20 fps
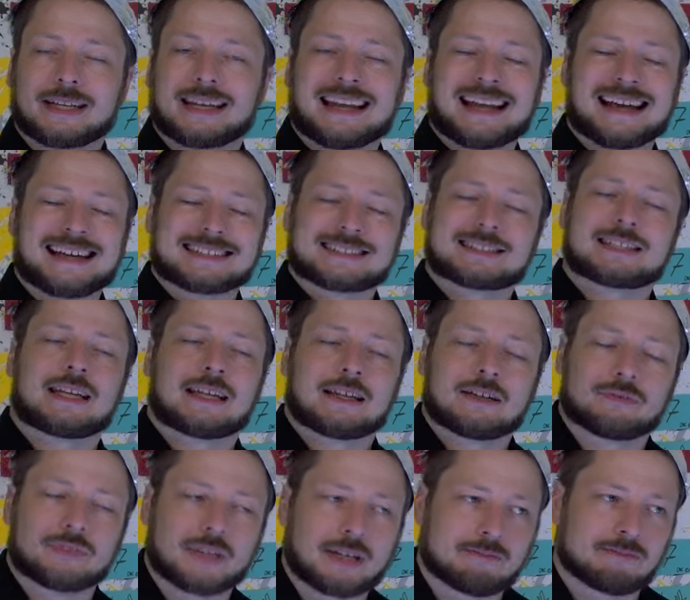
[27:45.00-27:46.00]
the last king
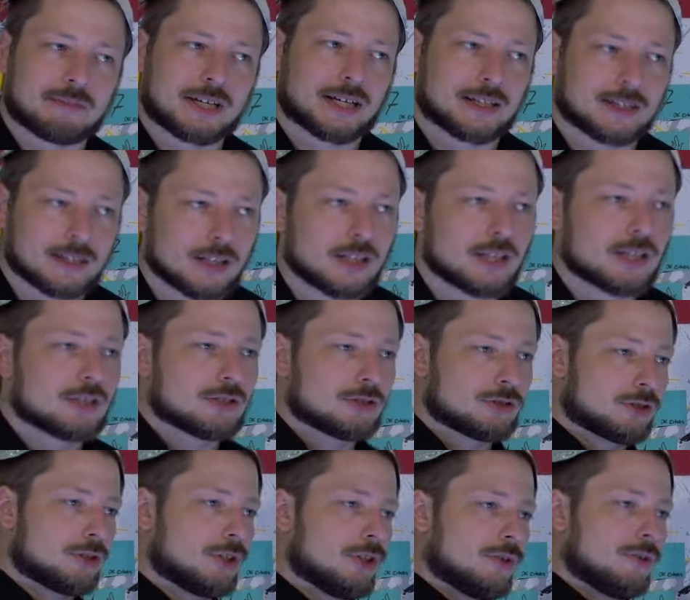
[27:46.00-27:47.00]
of Denmark.
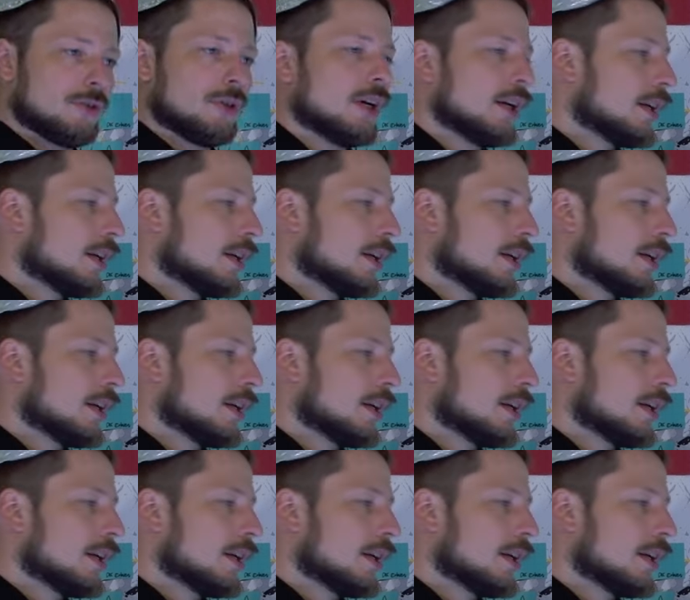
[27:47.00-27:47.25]
So